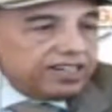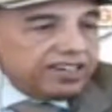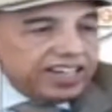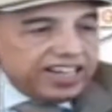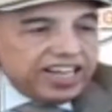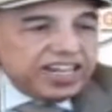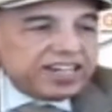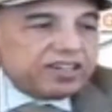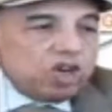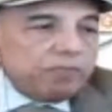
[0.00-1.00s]
Leading
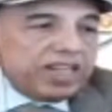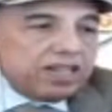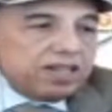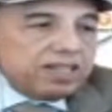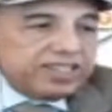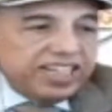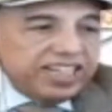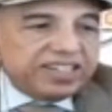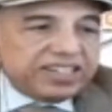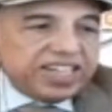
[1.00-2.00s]
economic
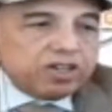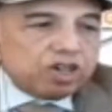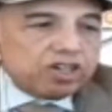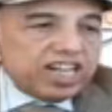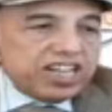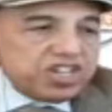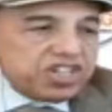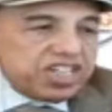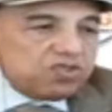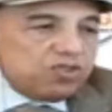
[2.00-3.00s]
think tank
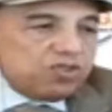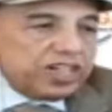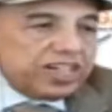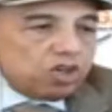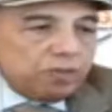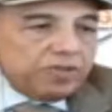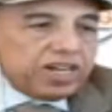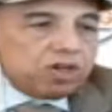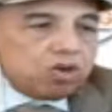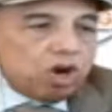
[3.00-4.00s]
organizations for economic
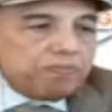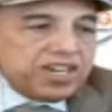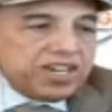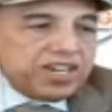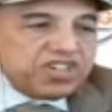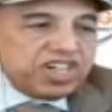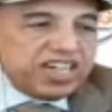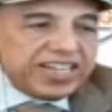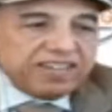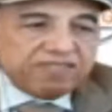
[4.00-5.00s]
cooperation
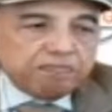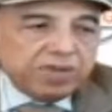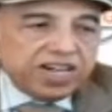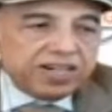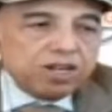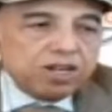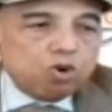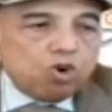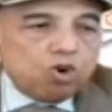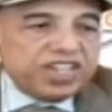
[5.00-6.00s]
and development,
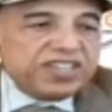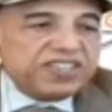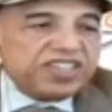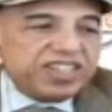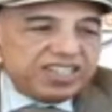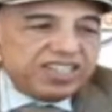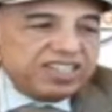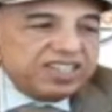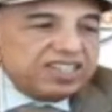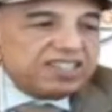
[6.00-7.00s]
OECD,
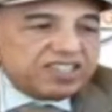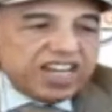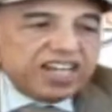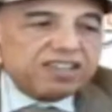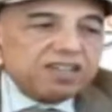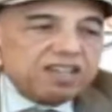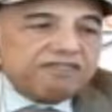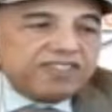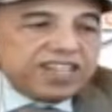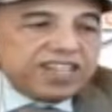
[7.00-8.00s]
said
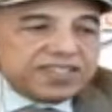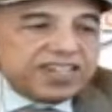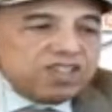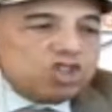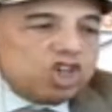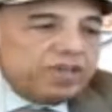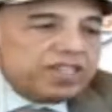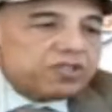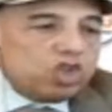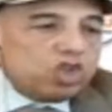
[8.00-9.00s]
Western
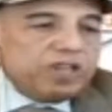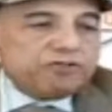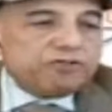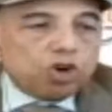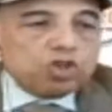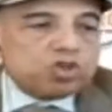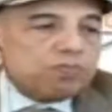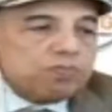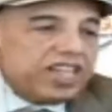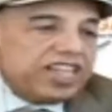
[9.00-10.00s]
governments could be forced to
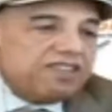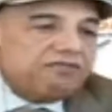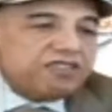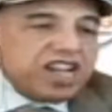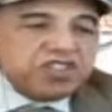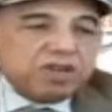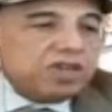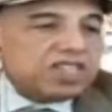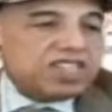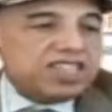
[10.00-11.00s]
bring in fresh
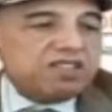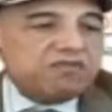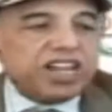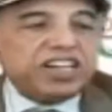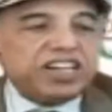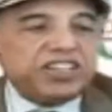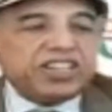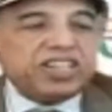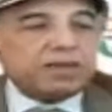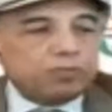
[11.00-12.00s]
emergency financial
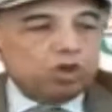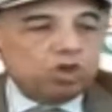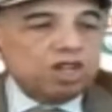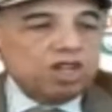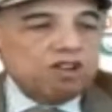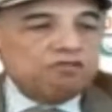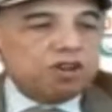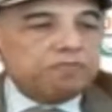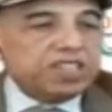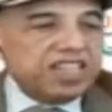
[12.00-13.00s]
support for
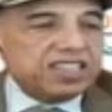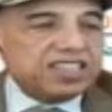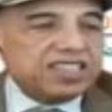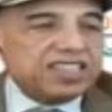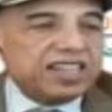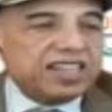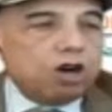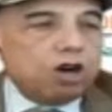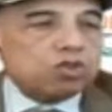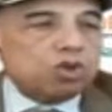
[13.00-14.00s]
businesses and
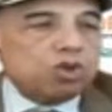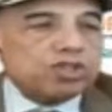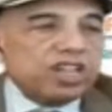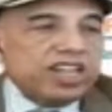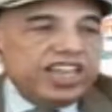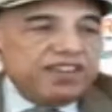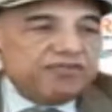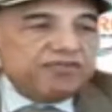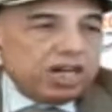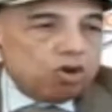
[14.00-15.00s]
households if
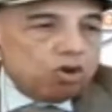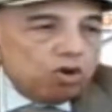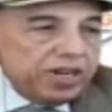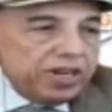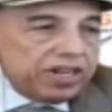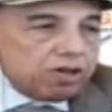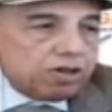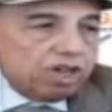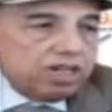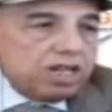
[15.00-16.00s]
the Omicron
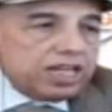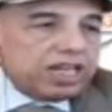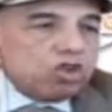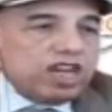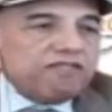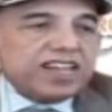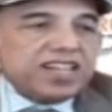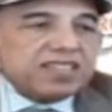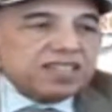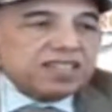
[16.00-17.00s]

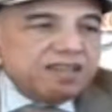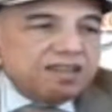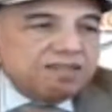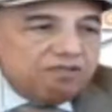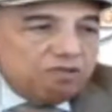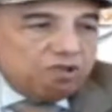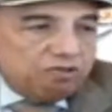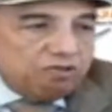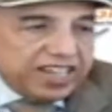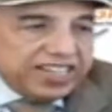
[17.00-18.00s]
coronavirus
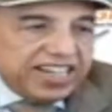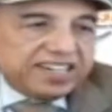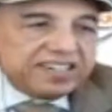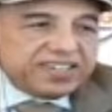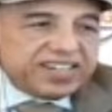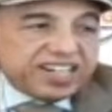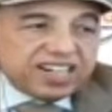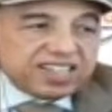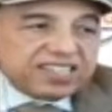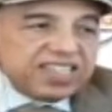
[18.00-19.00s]
variant
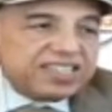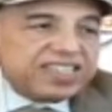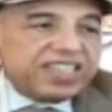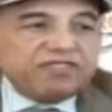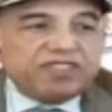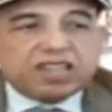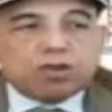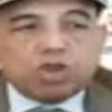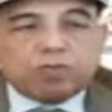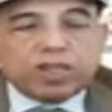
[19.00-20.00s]
triggers a severe
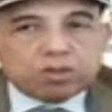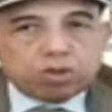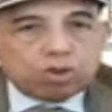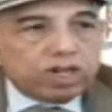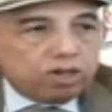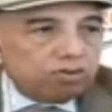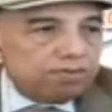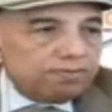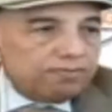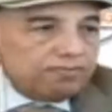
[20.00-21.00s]
global slowdown.
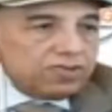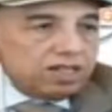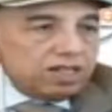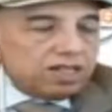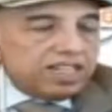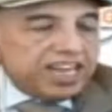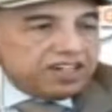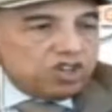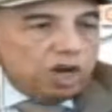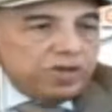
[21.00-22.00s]
The
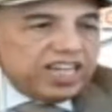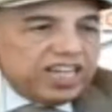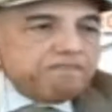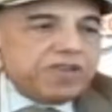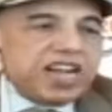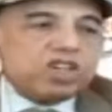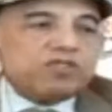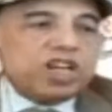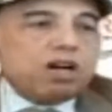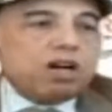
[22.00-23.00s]
economic impact
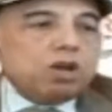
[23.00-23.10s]
of the